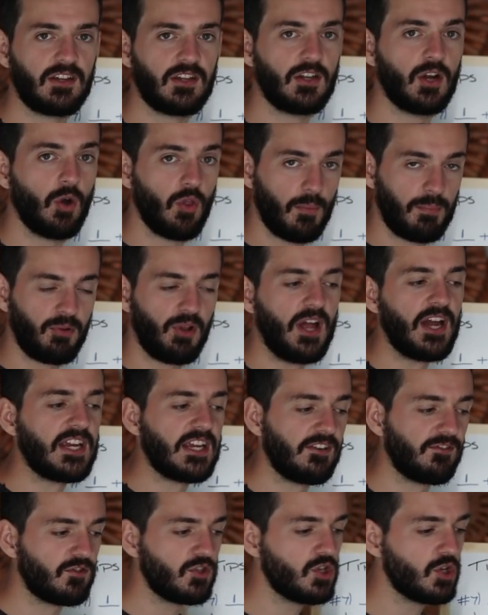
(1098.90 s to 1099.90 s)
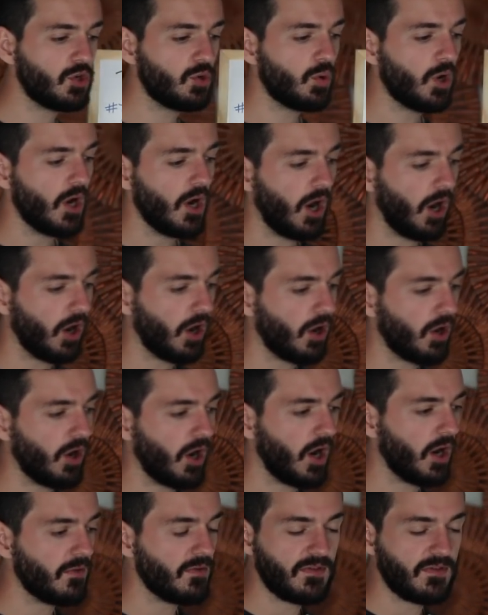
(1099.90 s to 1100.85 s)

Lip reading: you know, the play. If you are